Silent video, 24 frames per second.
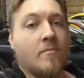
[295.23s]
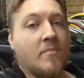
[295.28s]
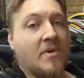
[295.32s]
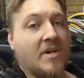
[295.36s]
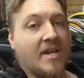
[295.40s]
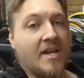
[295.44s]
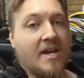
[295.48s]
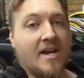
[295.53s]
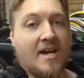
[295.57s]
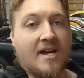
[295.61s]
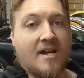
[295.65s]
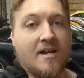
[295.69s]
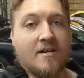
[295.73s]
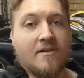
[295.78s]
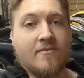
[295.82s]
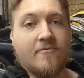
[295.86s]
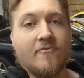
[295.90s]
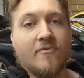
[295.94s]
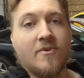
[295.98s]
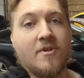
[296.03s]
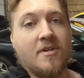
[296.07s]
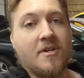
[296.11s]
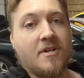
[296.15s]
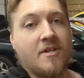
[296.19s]
But yeah,
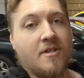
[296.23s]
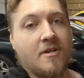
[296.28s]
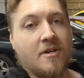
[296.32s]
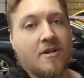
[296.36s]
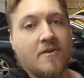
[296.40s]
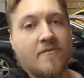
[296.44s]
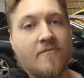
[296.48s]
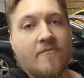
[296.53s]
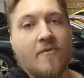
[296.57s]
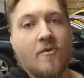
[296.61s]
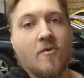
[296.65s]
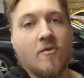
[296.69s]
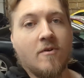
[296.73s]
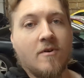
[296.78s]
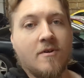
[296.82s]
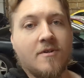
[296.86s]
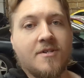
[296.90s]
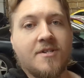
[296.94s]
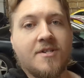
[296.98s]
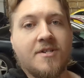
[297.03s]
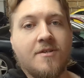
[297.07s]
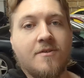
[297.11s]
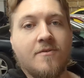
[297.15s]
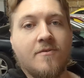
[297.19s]
really looking
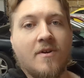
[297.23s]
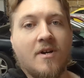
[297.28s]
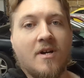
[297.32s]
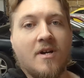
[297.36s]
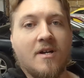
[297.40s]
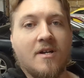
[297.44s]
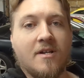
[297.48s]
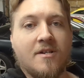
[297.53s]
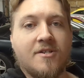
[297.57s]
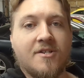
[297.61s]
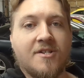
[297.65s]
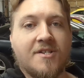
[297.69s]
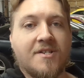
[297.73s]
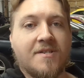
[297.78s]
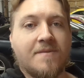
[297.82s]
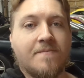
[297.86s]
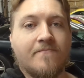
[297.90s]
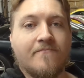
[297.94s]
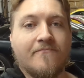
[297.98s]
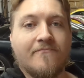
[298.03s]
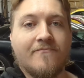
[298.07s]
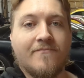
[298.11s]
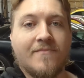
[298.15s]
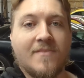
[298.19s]
forward to just
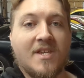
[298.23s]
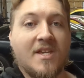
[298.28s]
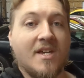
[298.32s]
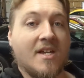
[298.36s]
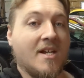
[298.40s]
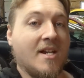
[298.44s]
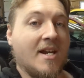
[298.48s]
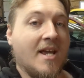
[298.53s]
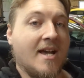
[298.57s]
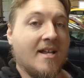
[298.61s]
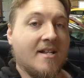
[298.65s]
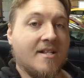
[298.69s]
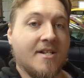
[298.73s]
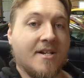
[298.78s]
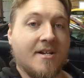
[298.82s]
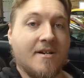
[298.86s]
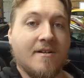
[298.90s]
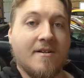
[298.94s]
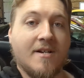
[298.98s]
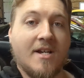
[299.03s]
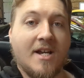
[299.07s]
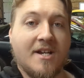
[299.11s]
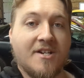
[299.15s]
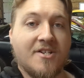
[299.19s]
getting out there
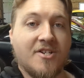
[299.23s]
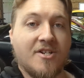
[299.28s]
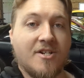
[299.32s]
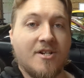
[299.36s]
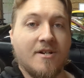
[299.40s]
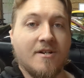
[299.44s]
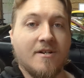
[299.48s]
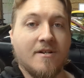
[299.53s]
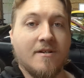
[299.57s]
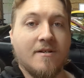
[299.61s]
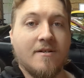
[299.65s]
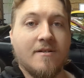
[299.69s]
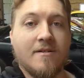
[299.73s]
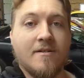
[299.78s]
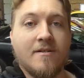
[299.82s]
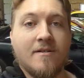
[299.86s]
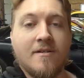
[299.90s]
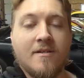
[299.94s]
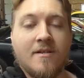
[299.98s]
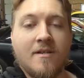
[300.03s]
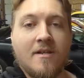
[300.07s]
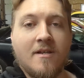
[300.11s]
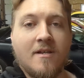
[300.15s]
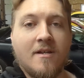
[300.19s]
next year.
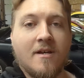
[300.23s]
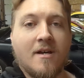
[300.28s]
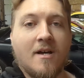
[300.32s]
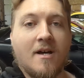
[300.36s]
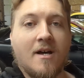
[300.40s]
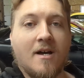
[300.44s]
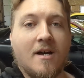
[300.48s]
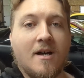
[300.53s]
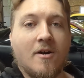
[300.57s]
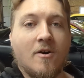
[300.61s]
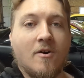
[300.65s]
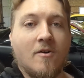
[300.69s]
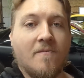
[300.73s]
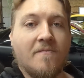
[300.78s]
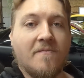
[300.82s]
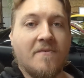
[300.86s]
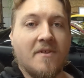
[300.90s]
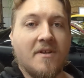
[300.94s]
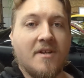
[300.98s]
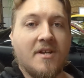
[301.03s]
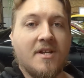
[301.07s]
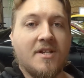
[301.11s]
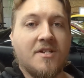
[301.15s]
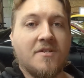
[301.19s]

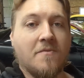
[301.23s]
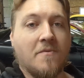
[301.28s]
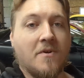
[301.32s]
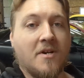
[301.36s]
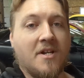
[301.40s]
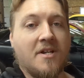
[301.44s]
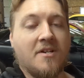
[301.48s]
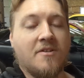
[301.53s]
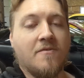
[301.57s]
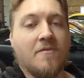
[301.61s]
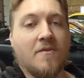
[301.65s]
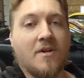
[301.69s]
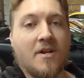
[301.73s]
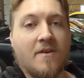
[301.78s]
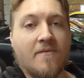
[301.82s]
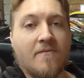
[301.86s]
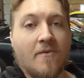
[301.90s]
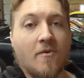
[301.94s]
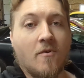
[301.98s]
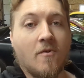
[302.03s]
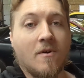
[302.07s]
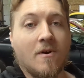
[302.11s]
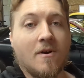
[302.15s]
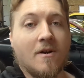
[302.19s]
Hopefully
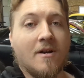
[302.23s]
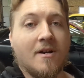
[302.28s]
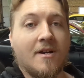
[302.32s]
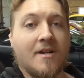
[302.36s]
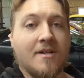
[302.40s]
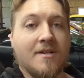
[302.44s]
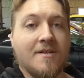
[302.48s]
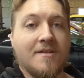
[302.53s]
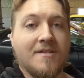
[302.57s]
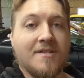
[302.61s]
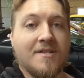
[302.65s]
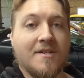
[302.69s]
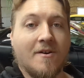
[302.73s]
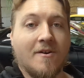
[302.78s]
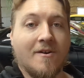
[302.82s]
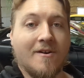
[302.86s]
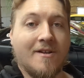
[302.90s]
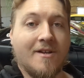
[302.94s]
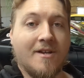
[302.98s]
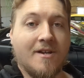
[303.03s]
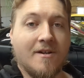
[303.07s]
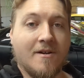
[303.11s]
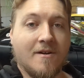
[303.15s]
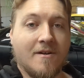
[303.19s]
2024 is our
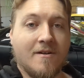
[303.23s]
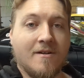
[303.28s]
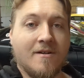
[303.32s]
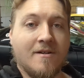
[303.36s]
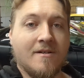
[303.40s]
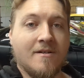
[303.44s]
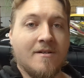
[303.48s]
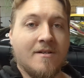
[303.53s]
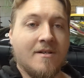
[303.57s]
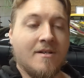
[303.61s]
year,